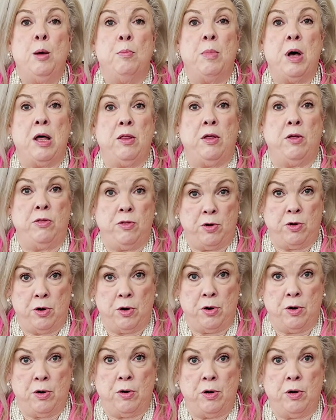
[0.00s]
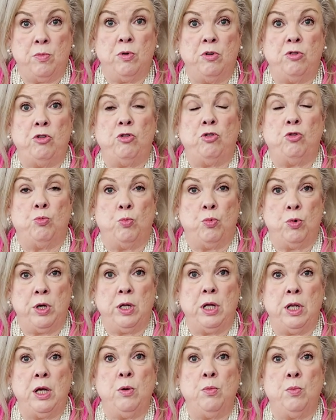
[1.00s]
by the 3rd, which is
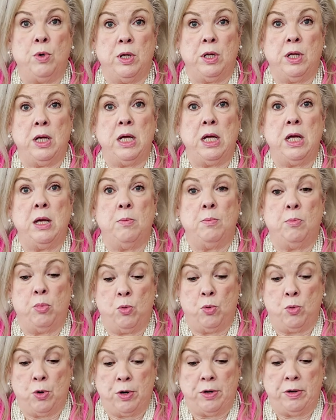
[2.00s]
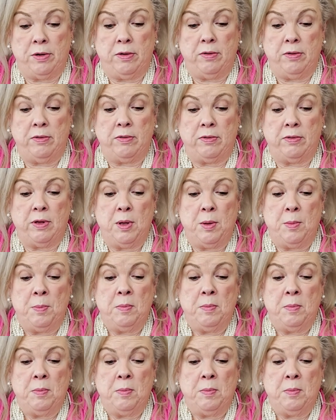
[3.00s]
really, really important.